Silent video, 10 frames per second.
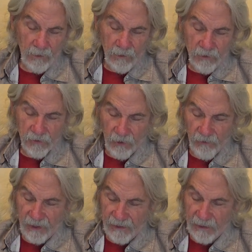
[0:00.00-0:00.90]
So
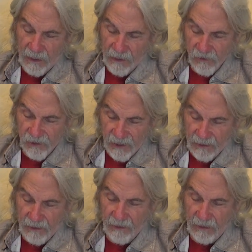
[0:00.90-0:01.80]
they cannot
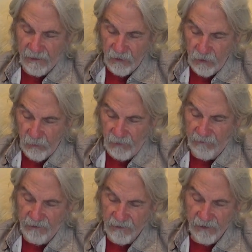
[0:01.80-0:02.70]
stand, and you will
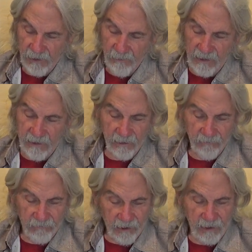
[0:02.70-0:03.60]
eventually be
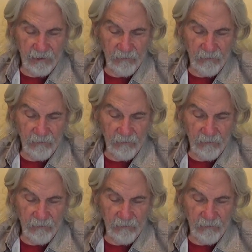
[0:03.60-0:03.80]
confronted